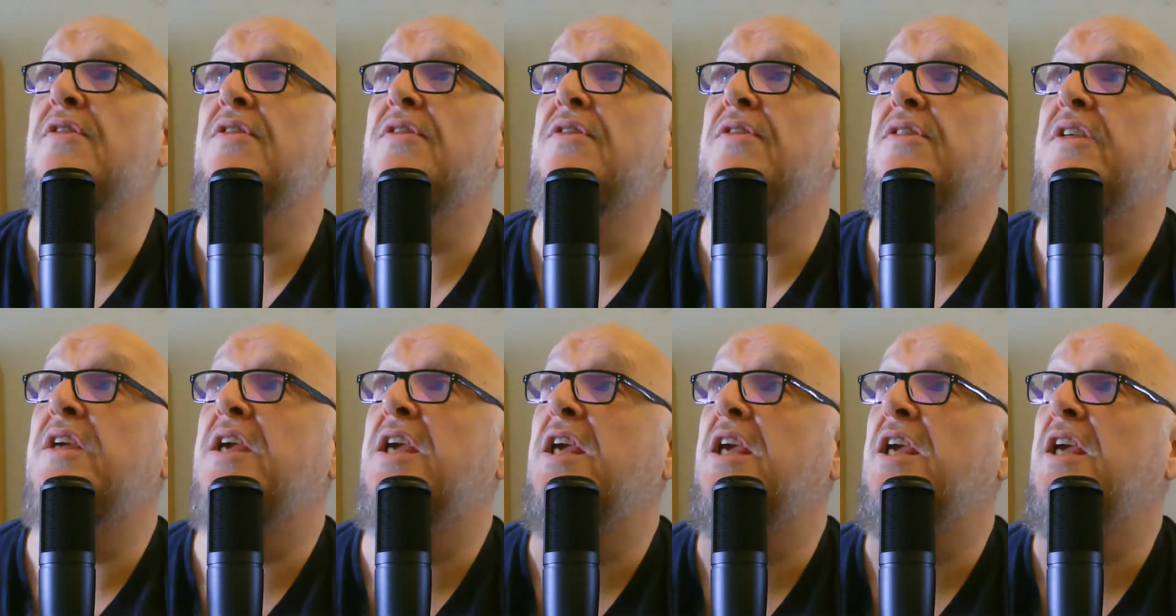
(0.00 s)

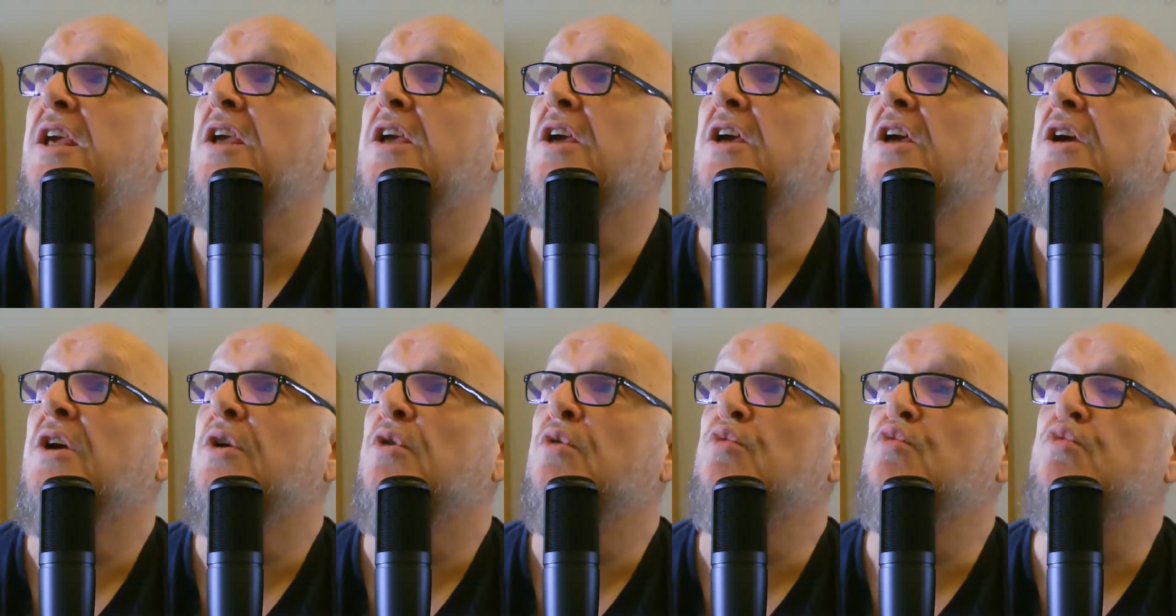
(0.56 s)
the
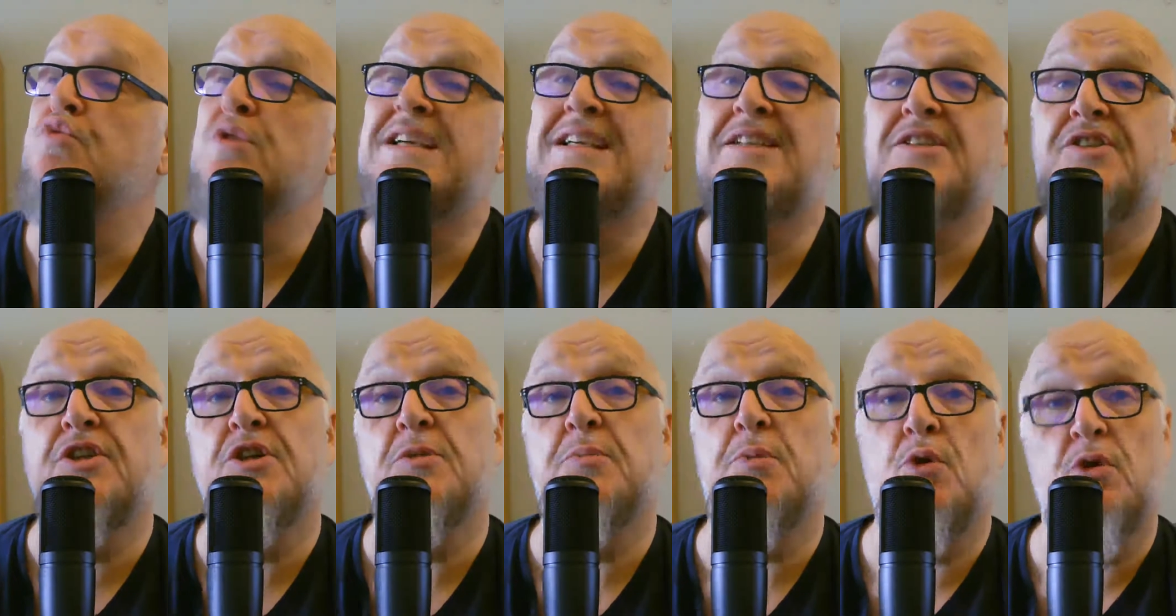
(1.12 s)

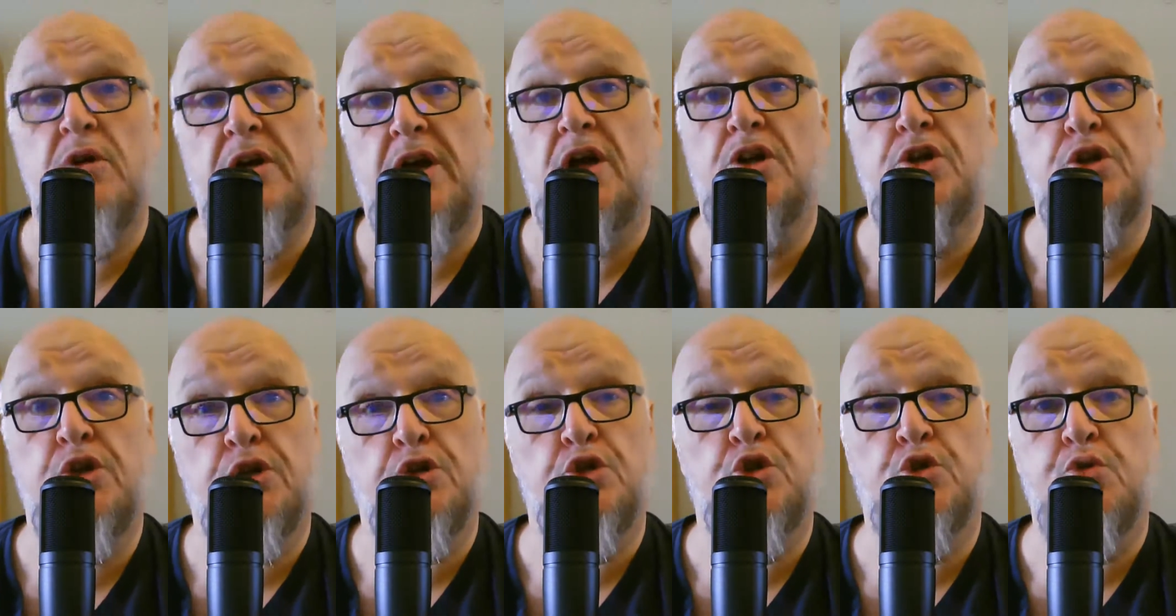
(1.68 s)
reasonable
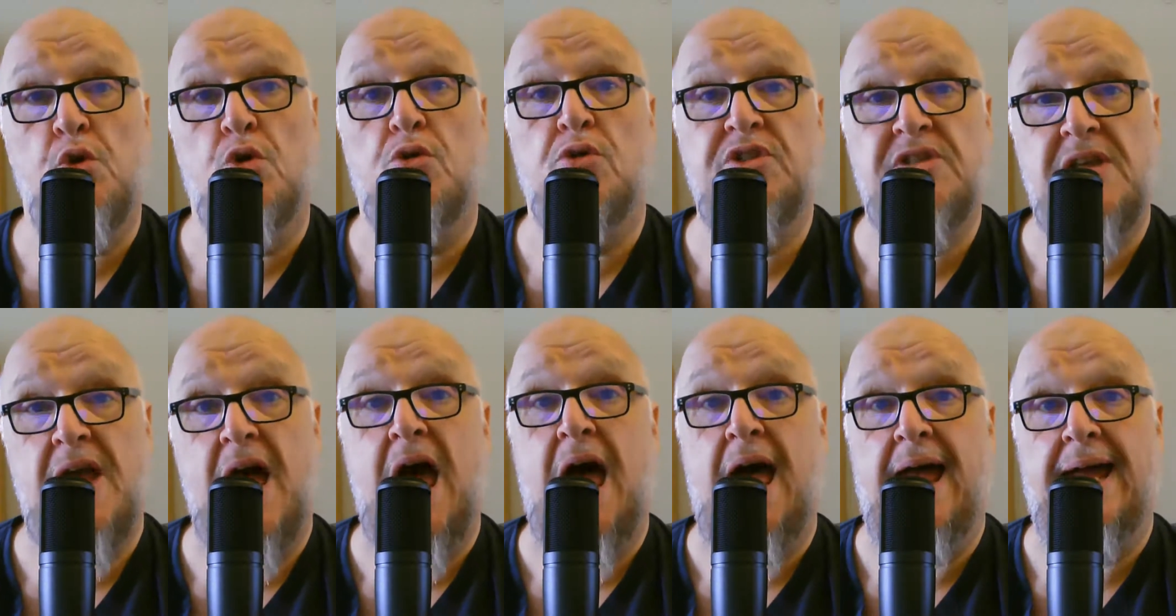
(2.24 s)
gun control
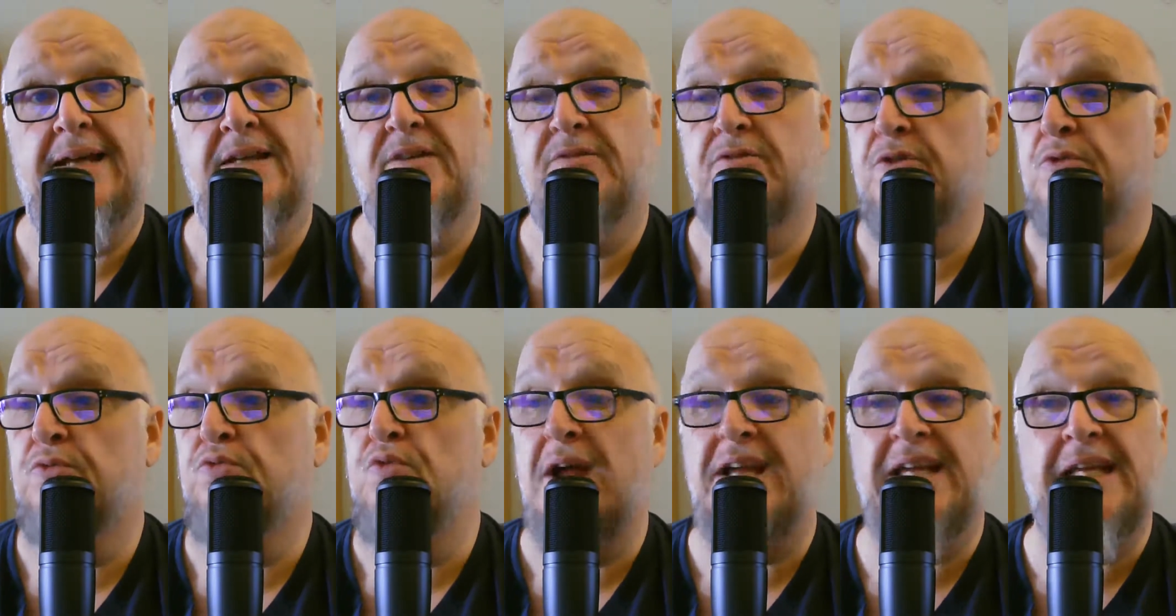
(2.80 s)
side,
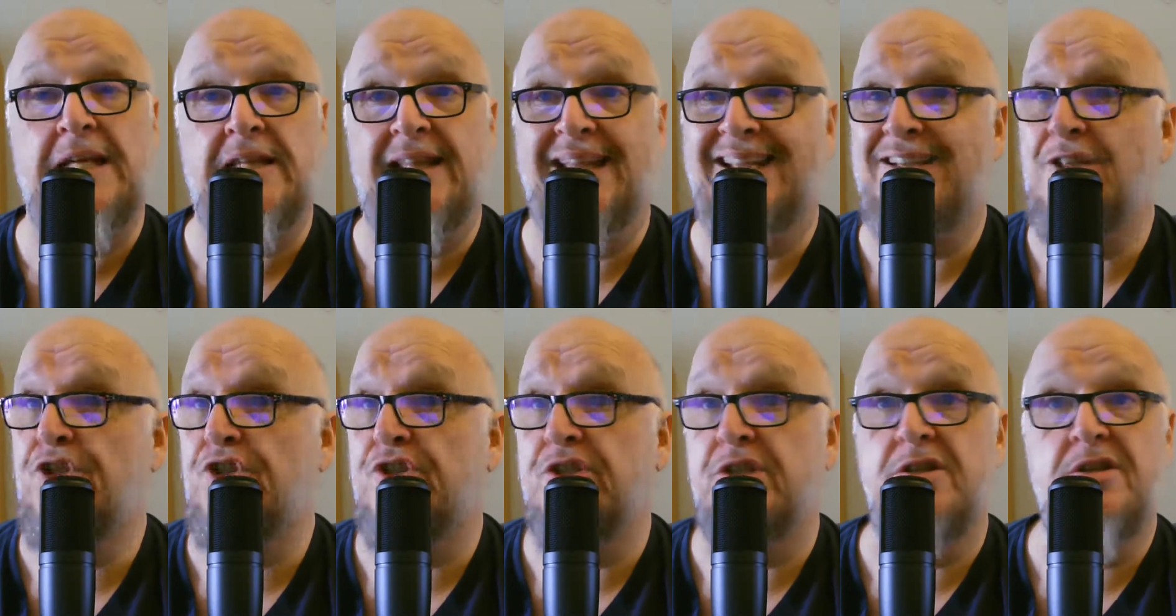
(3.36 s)
the
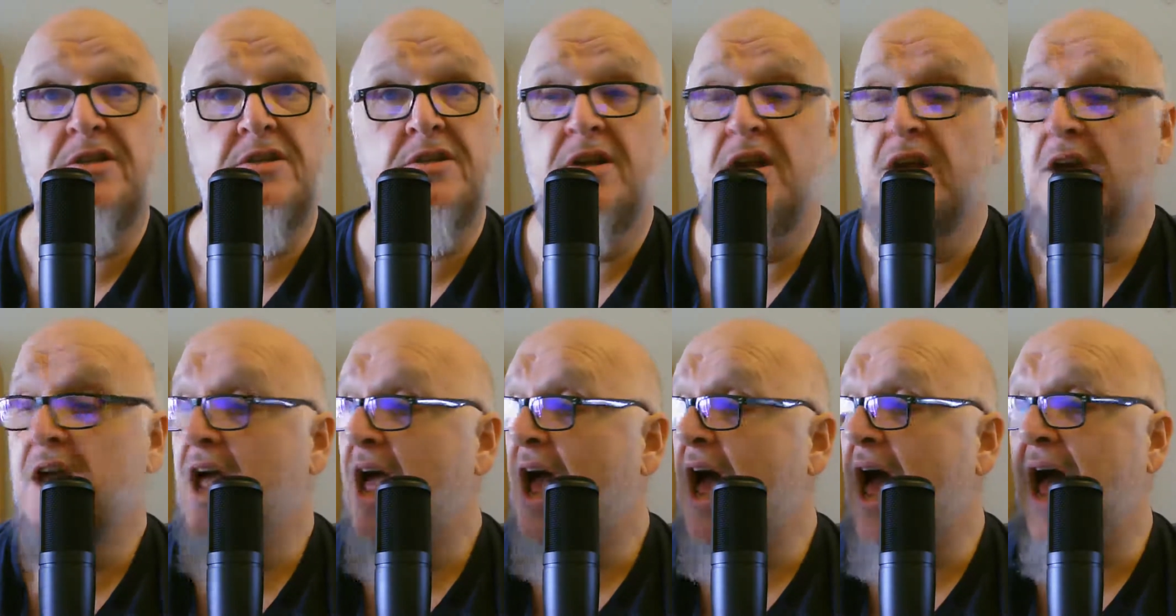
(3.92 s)
regulation,
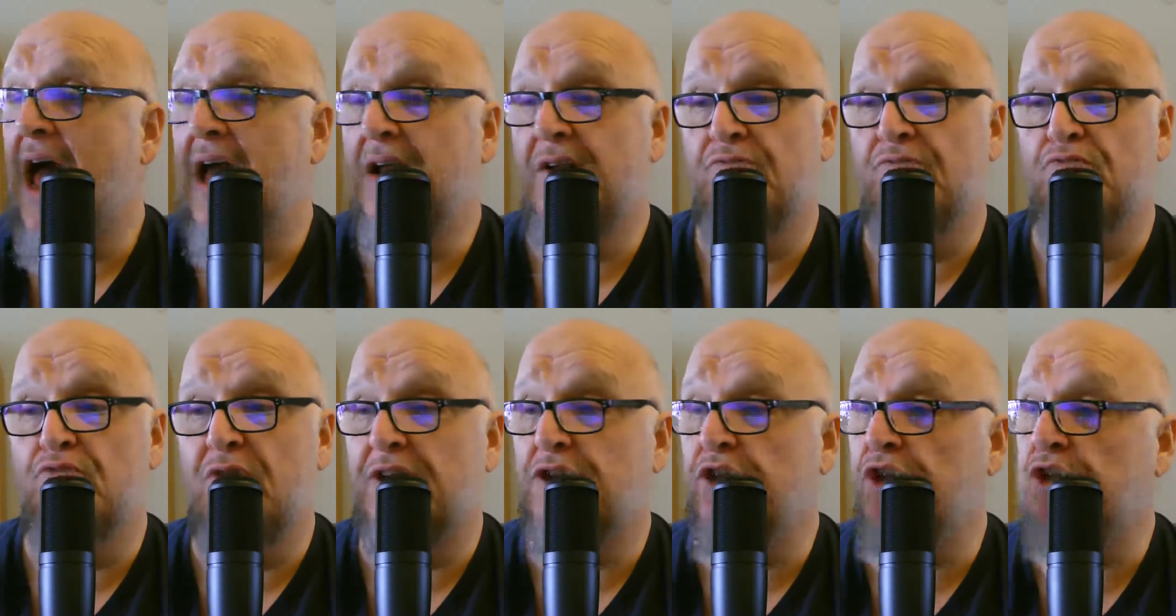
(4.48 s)

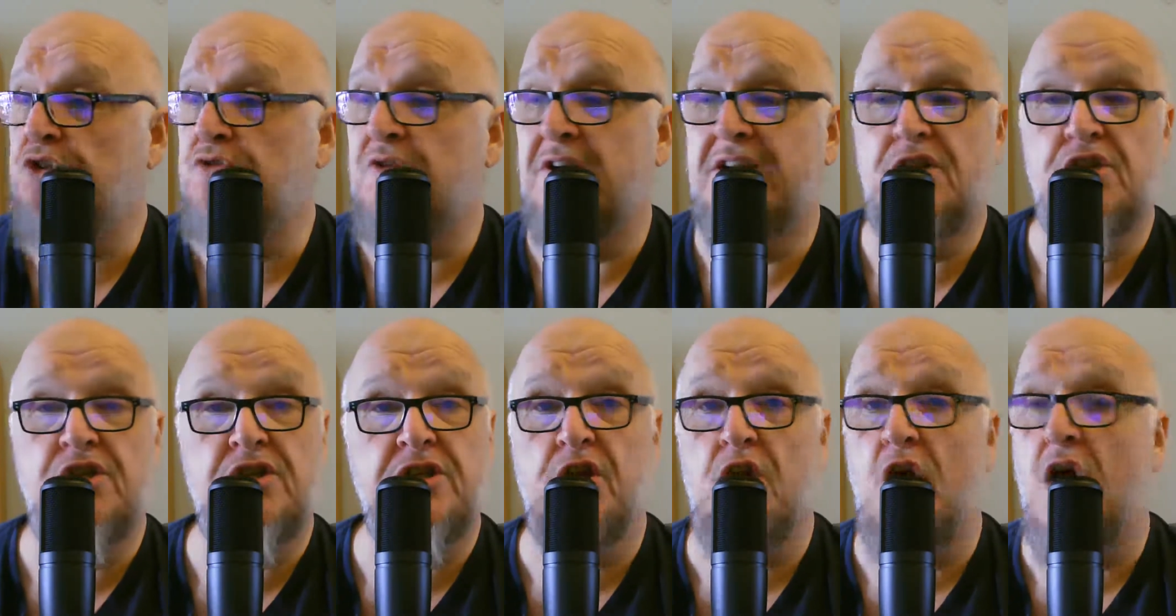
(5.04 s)

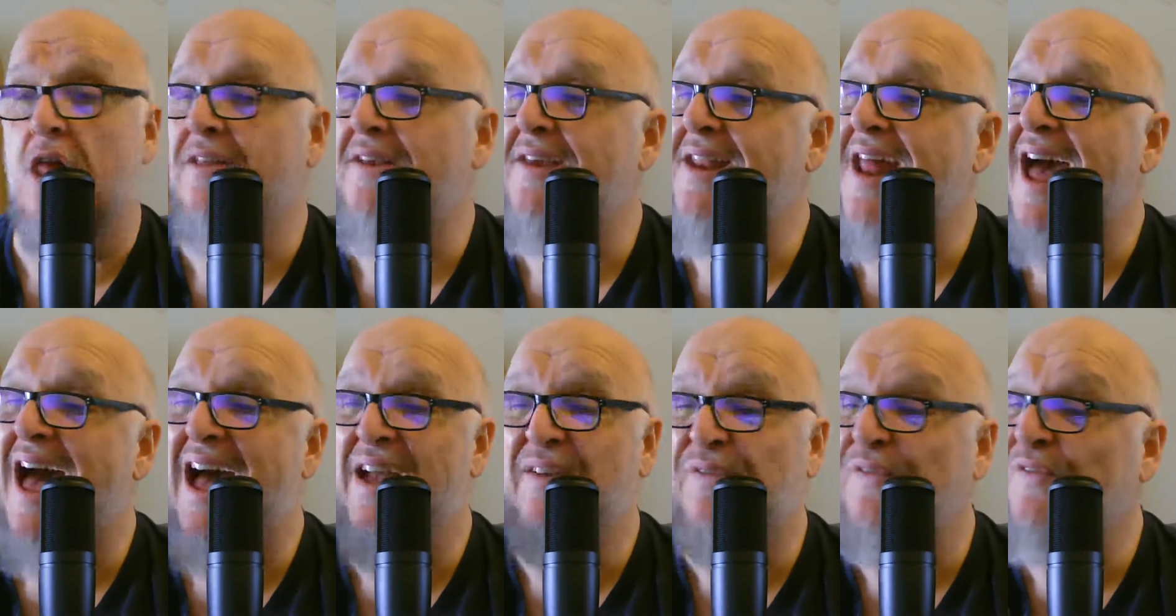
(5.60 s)
registration, and all that.
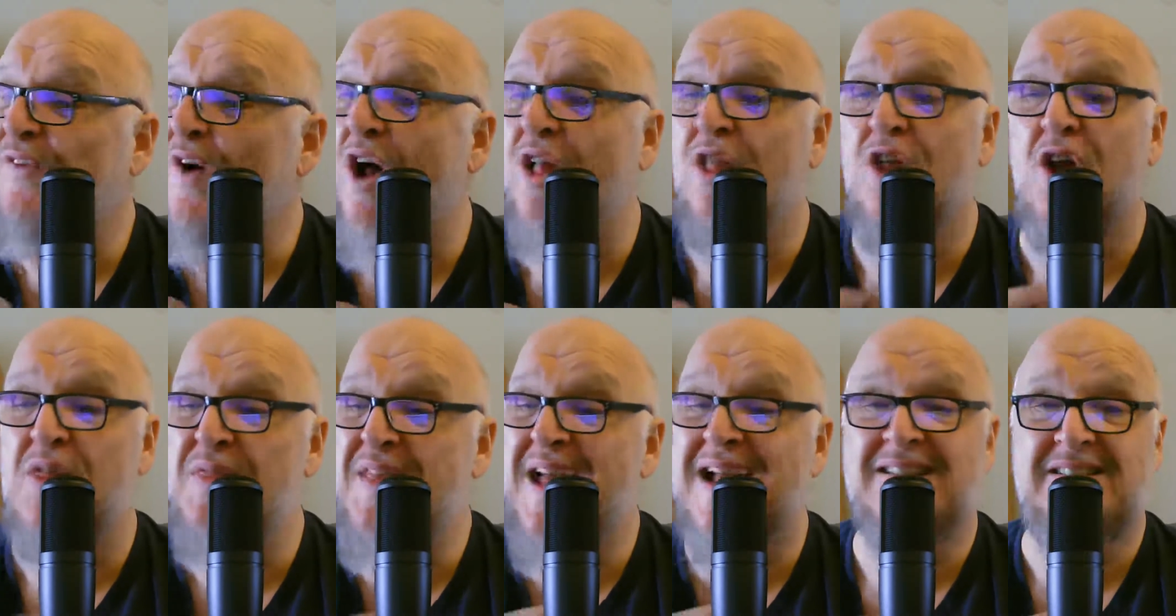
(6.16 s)
I fall
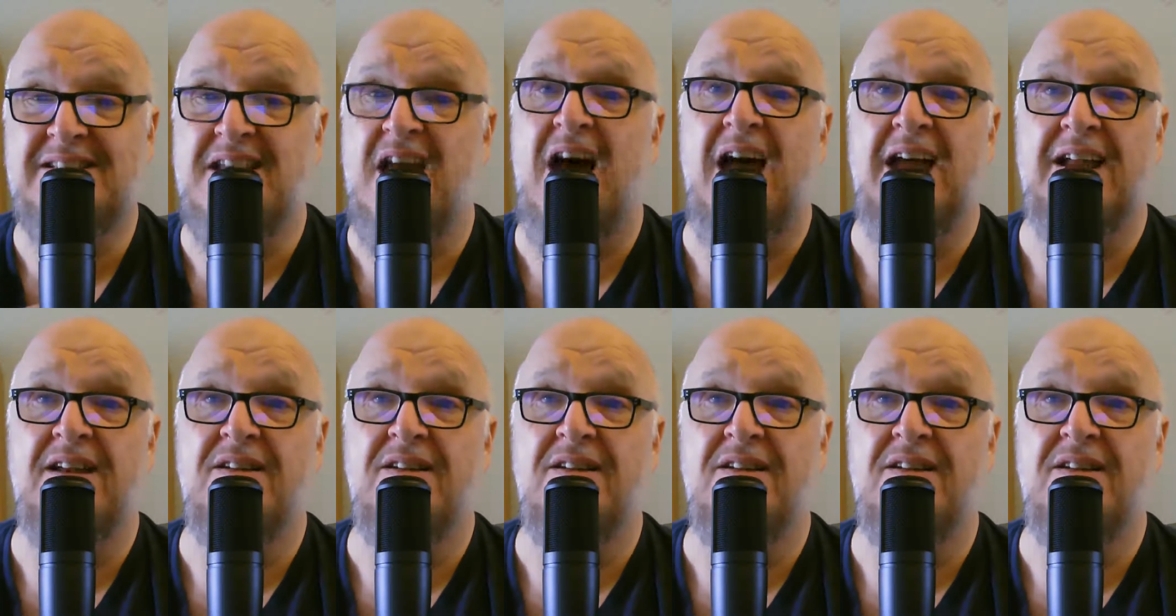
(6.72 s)
on that side.